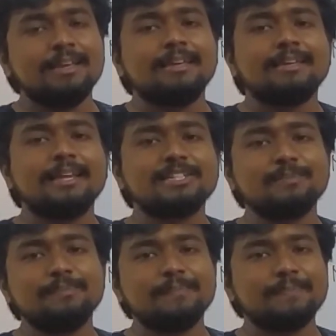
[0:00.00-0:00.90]

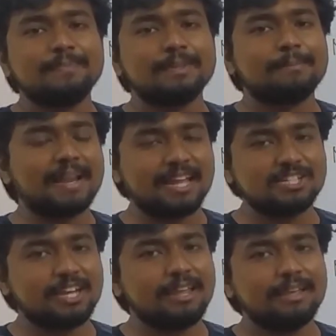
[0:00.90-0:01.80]
kingdom
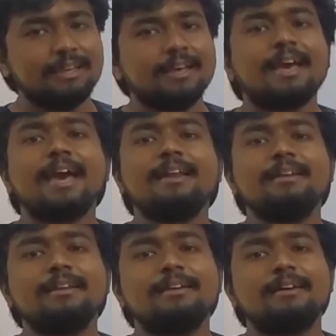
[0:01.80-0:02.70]
Plantae,
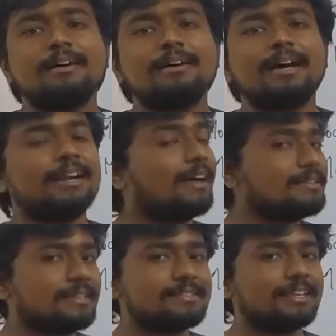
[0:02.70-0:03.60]
and at
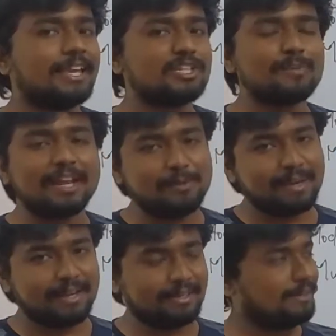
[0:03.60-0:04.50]
last is the kingdom
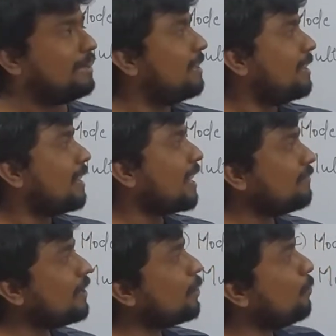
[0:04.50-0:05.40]
Animalia.
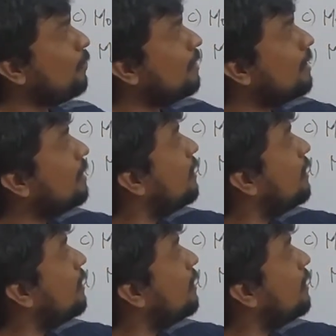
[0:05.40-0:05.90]
And we know